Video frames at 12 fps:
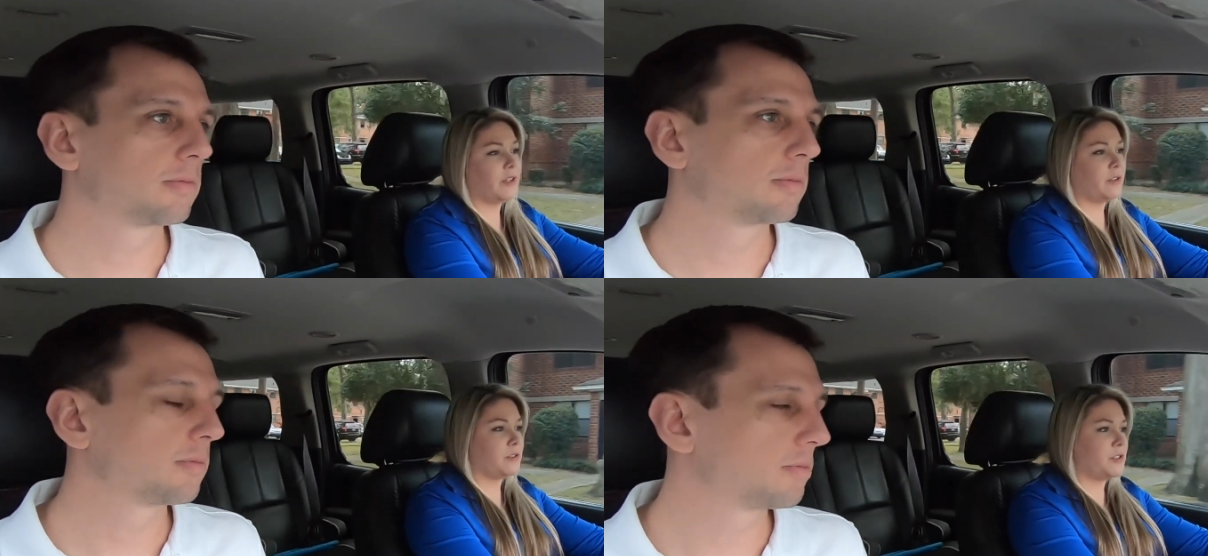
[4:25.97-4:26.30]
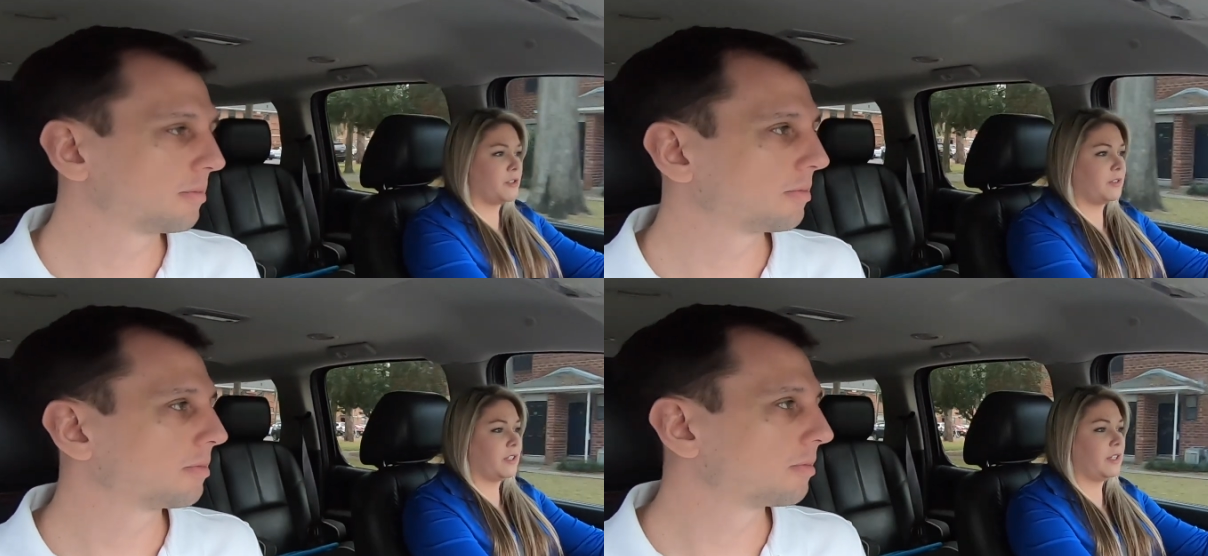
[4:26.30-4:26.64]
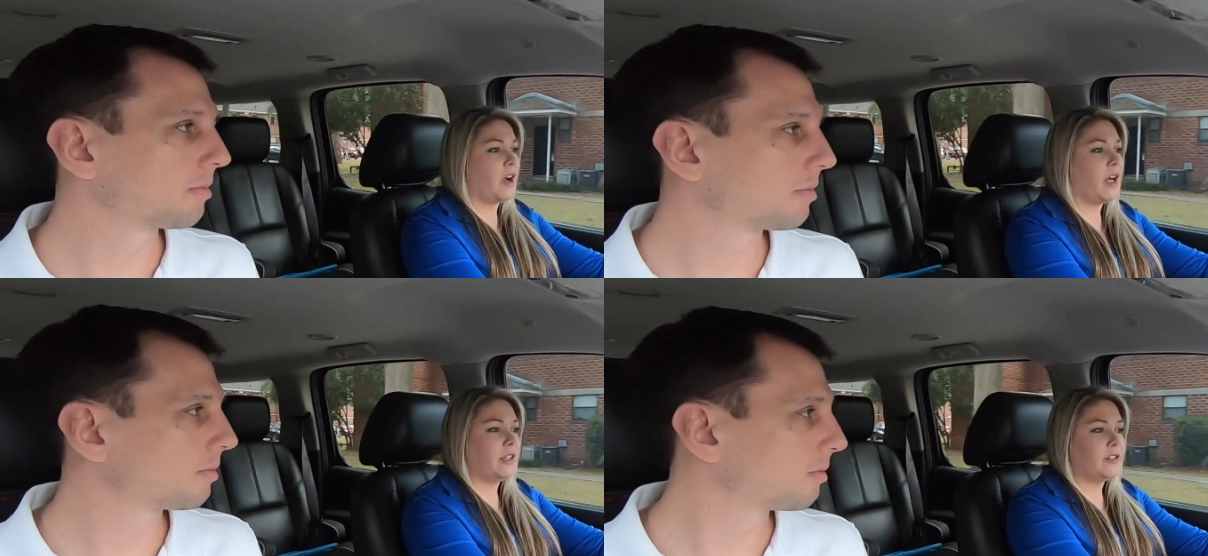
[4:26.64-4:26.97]
Speaker 1: There's
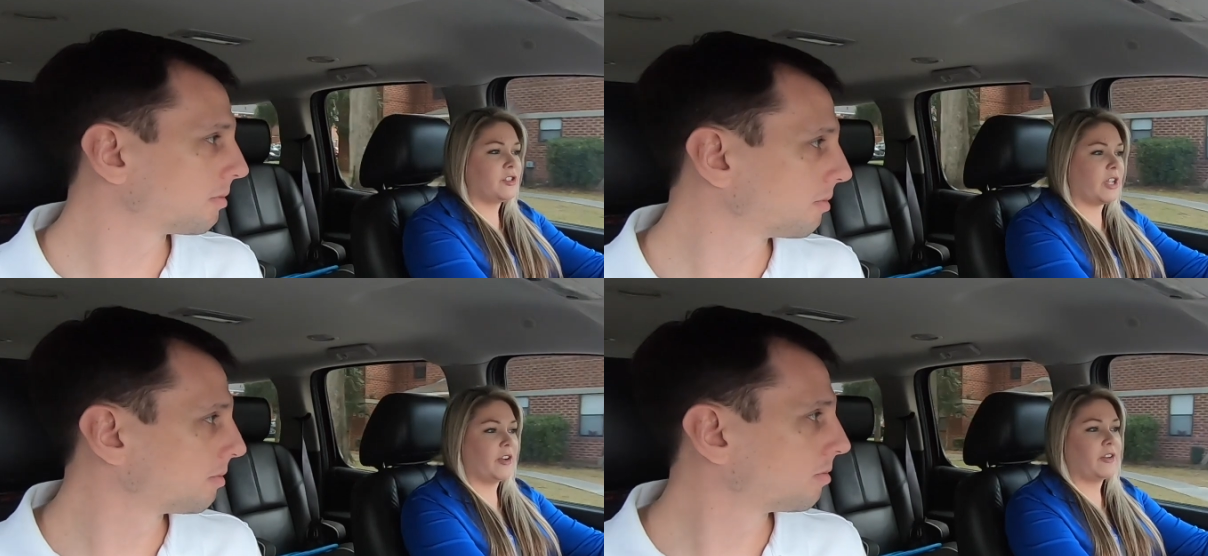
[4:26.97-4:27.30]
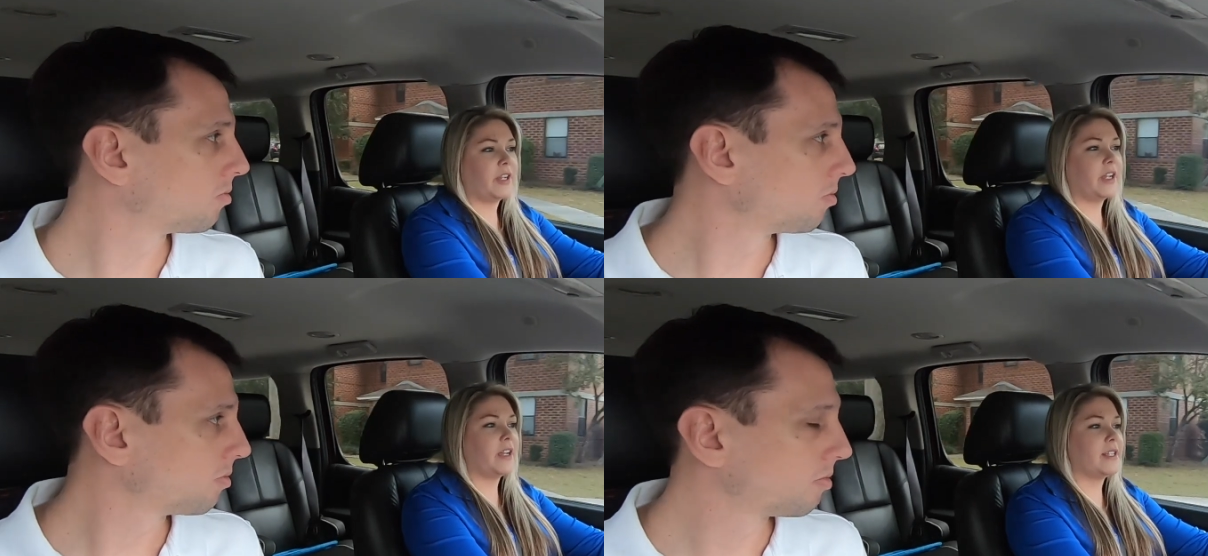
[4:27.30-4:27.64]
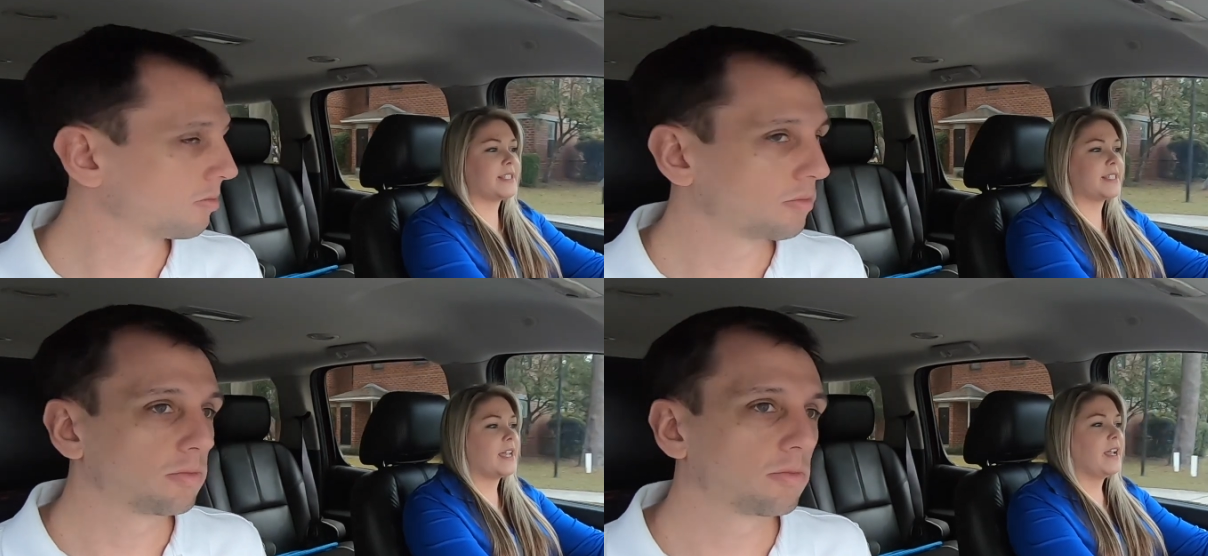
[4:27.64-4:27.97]
certainly college
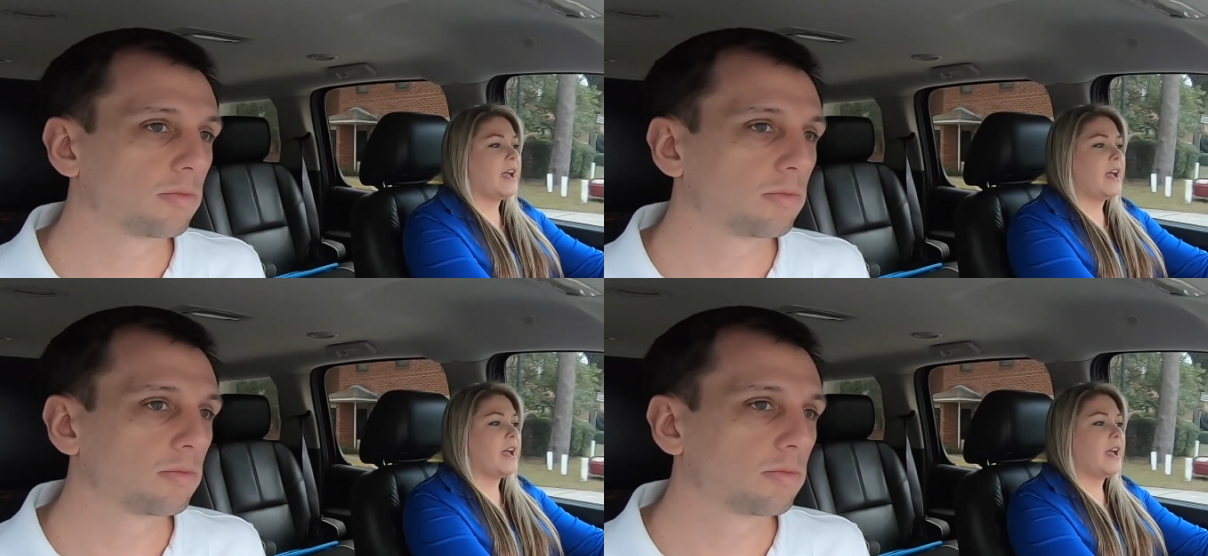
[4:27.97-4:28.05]
areas